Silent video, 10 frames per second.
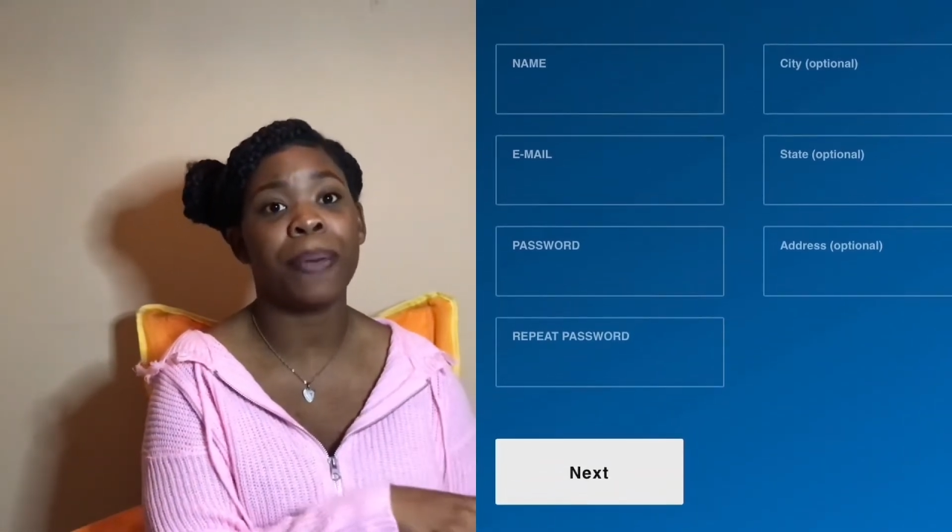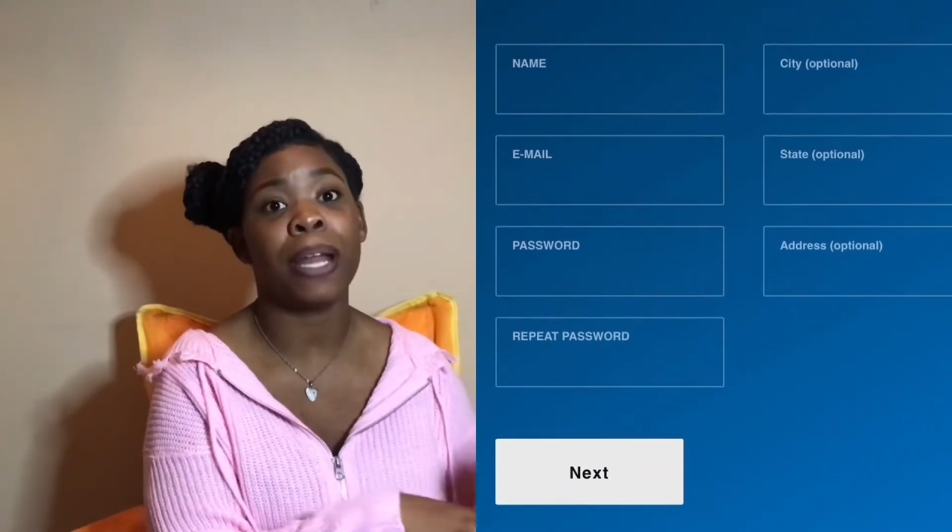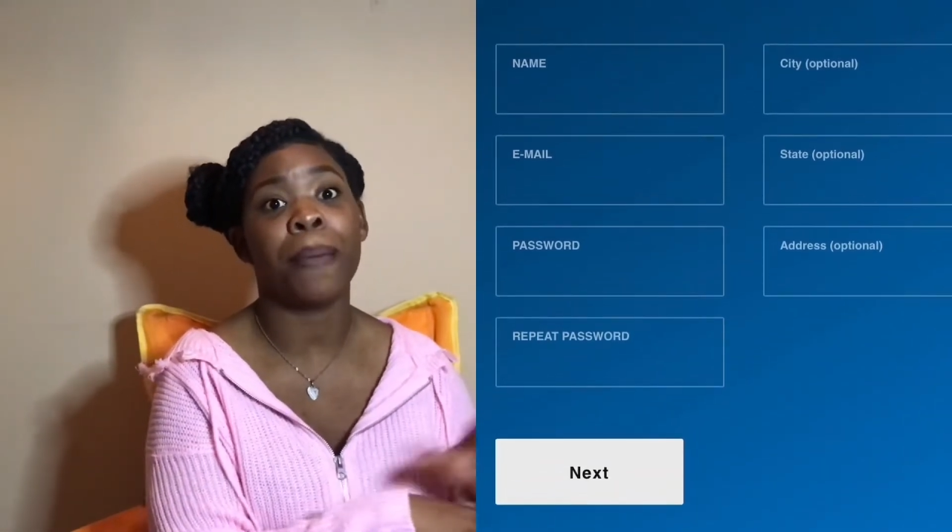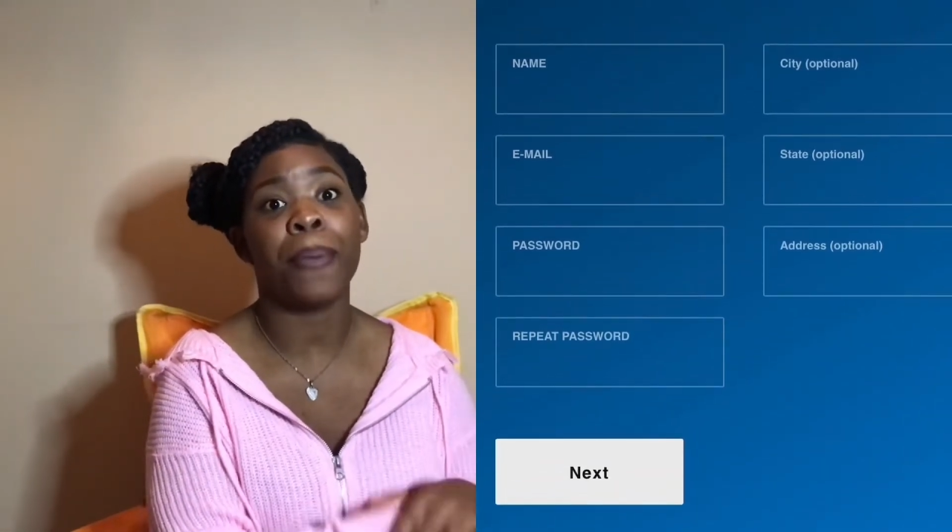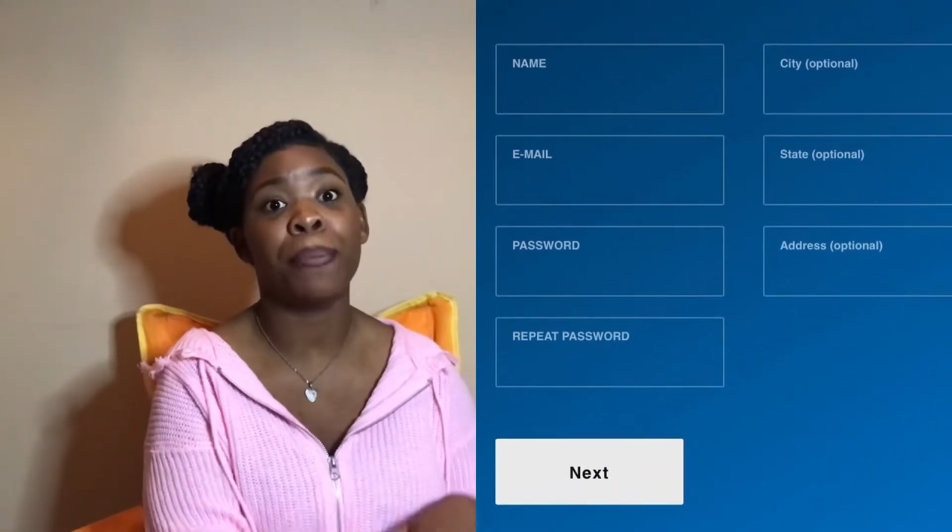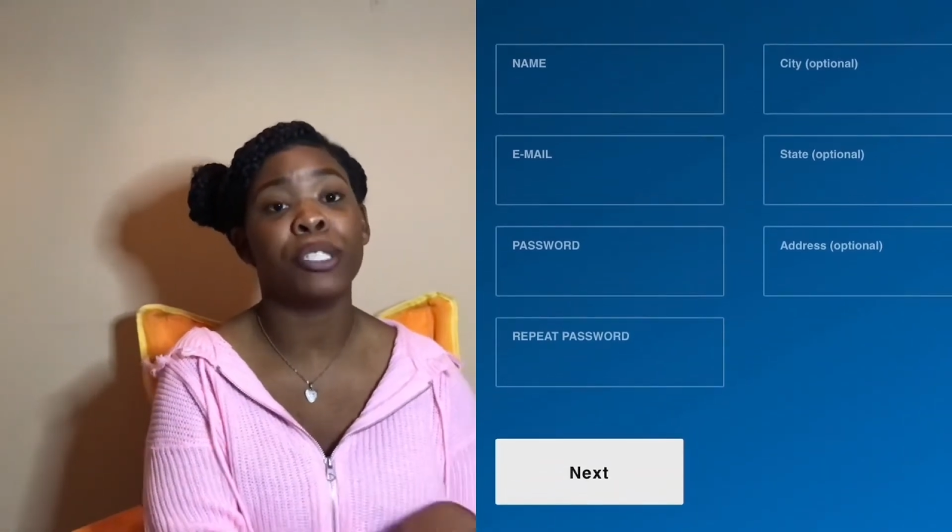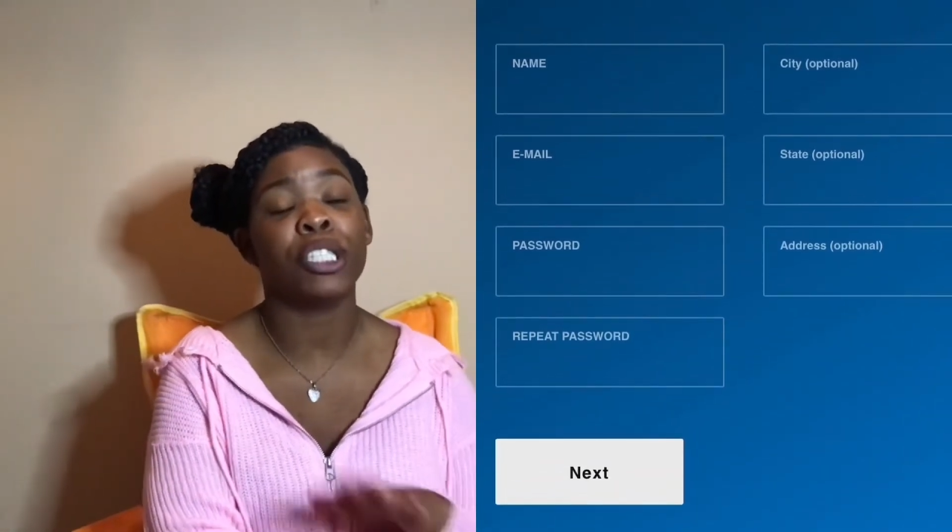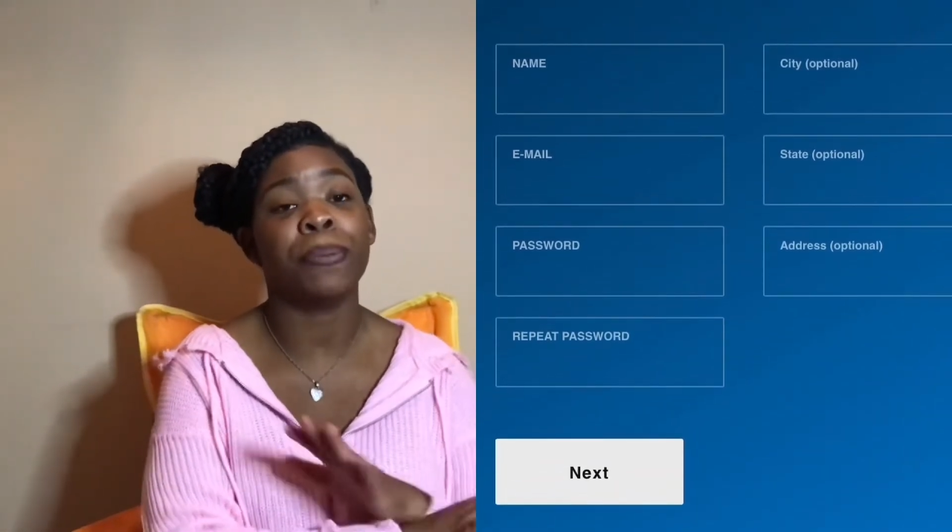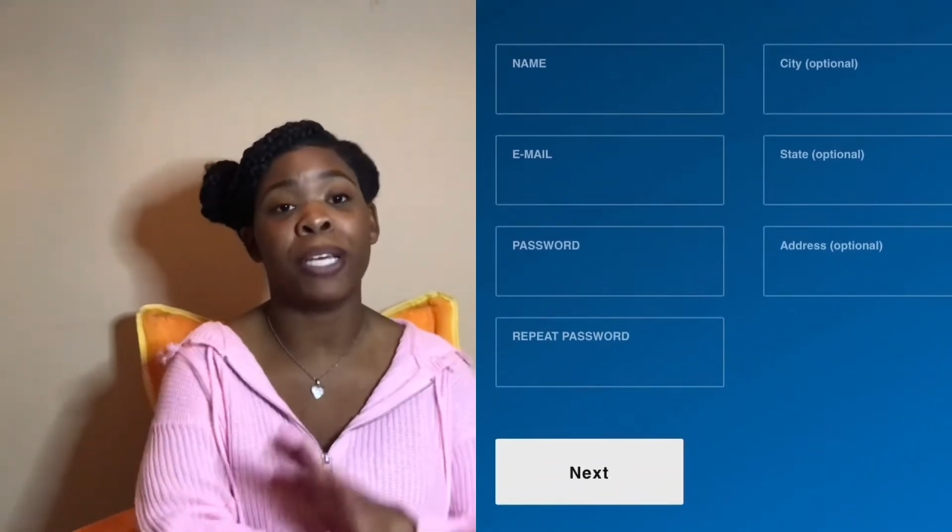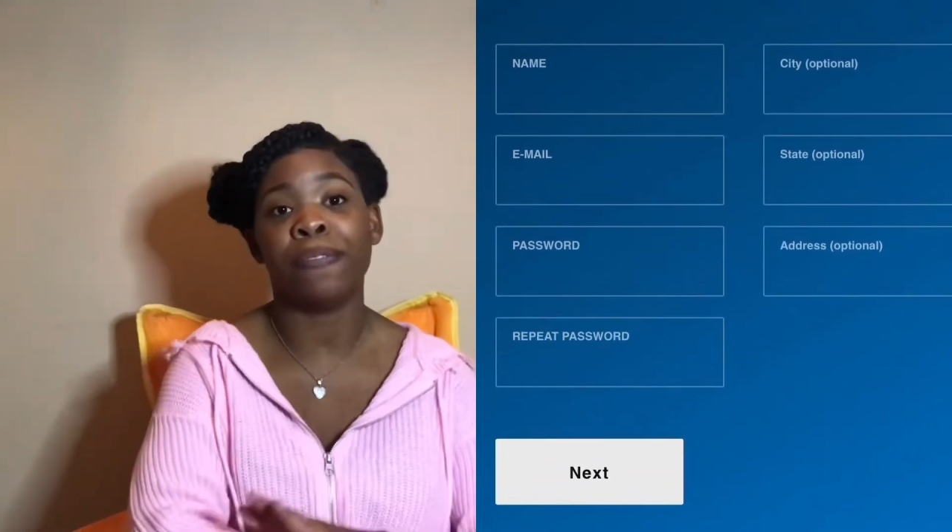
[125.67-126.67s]
and the
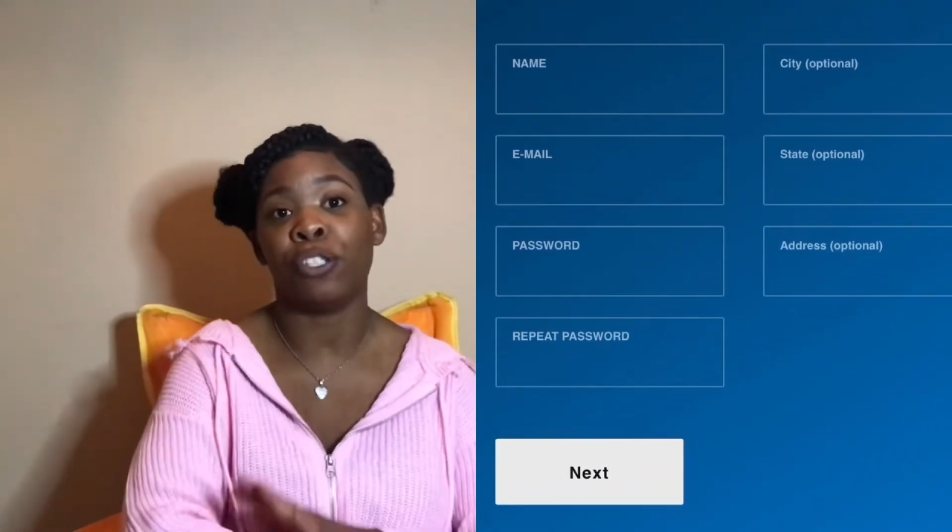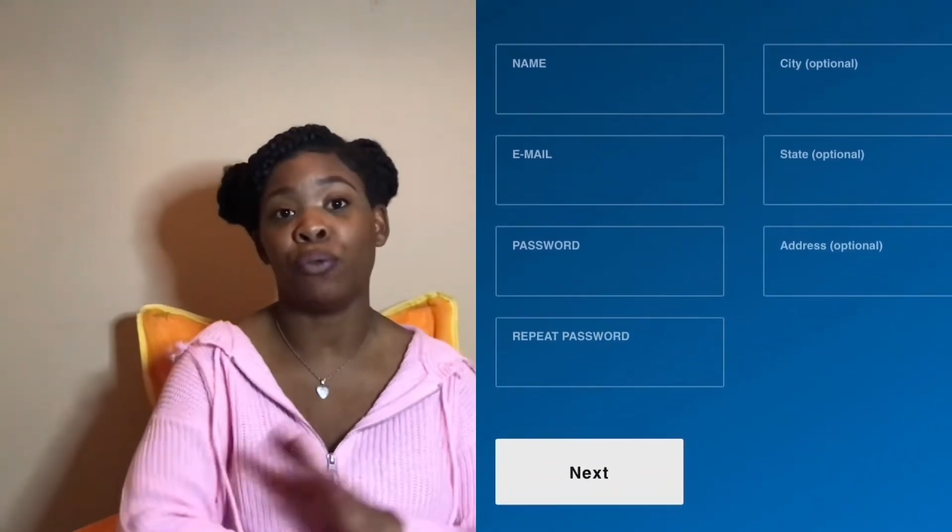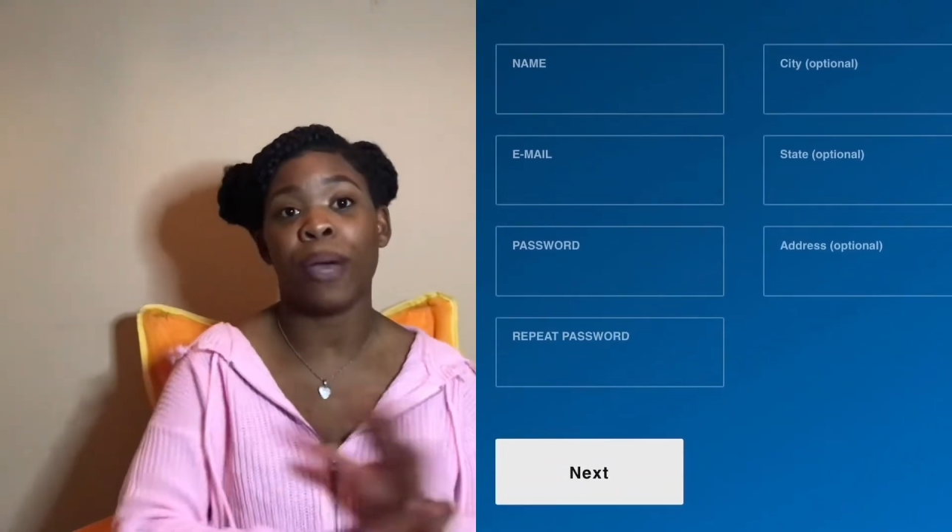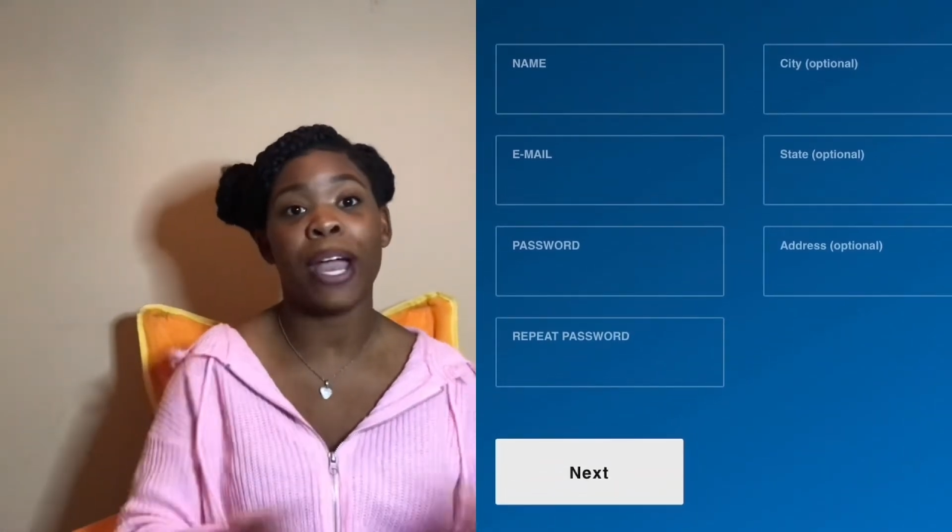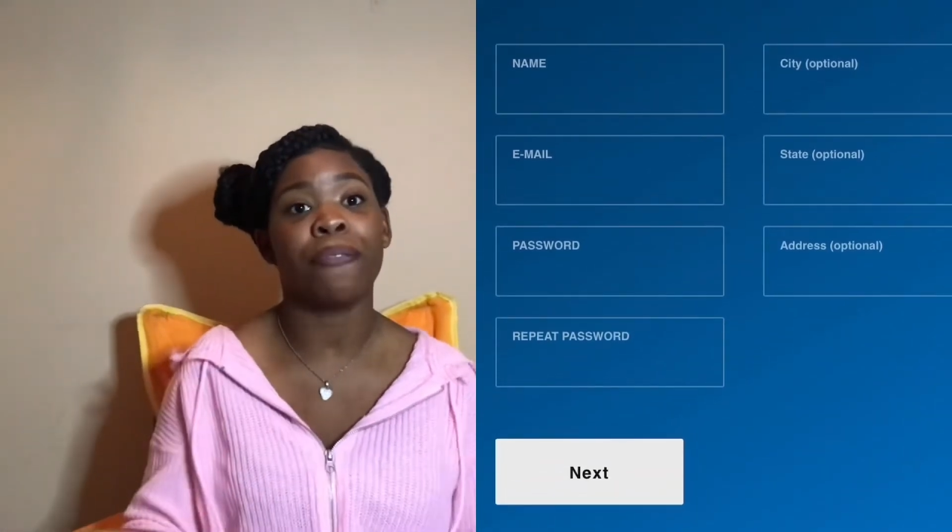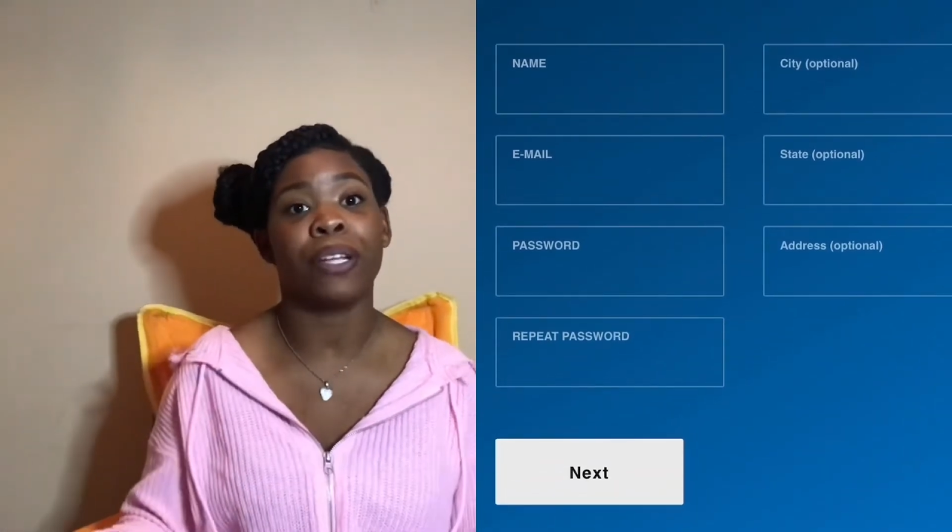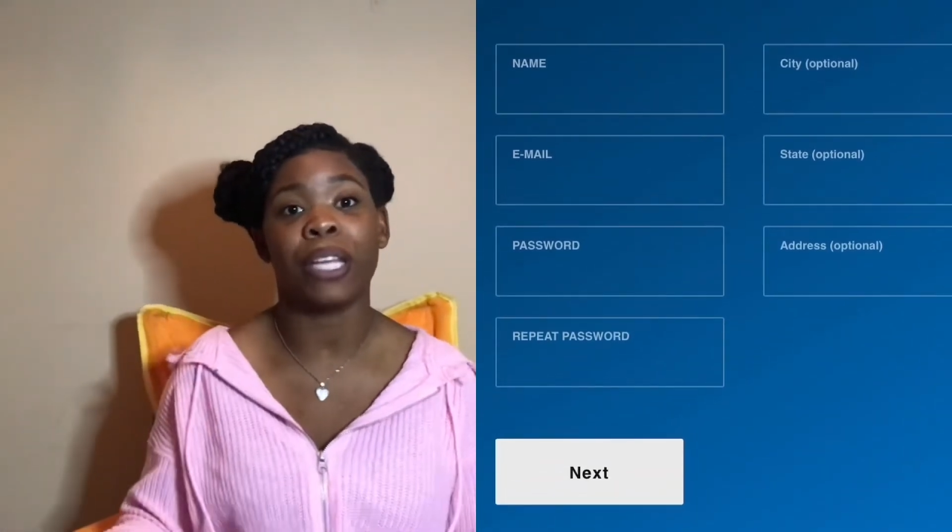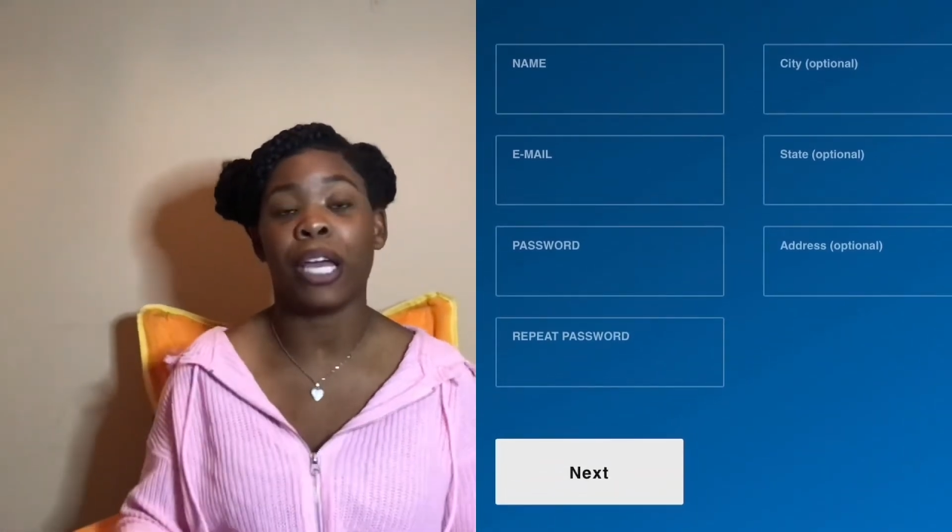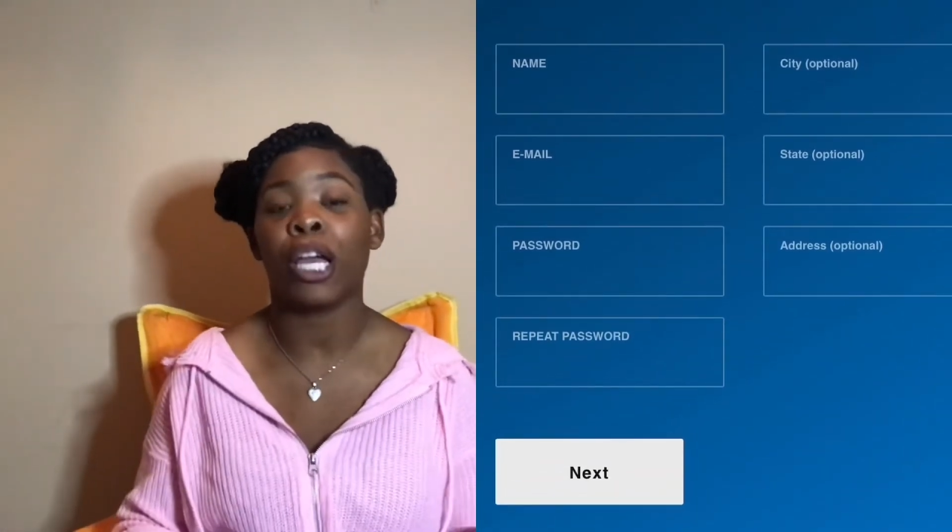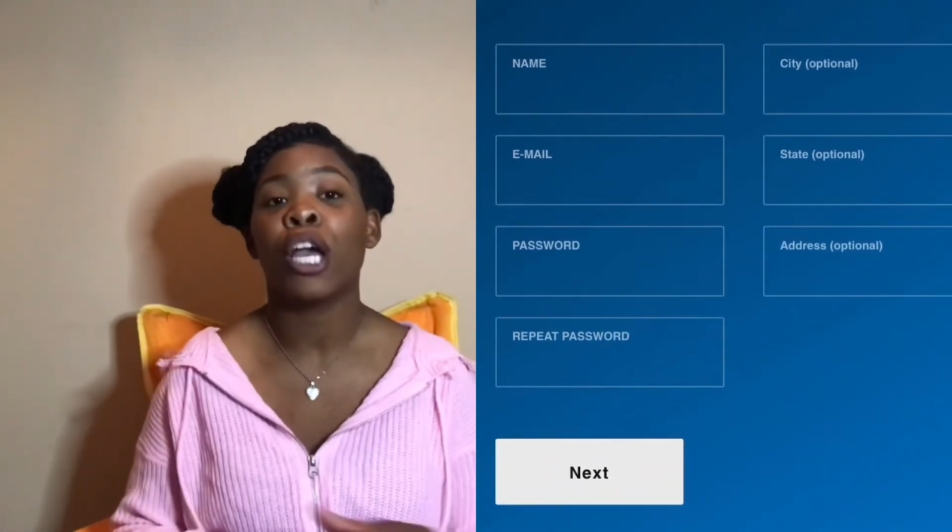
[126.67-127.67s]
membership gives you
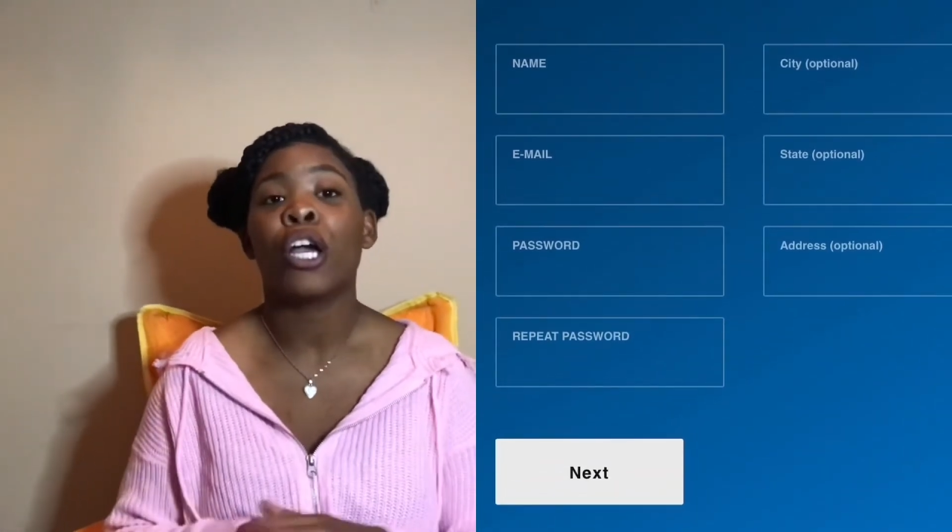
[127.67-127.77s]
everything.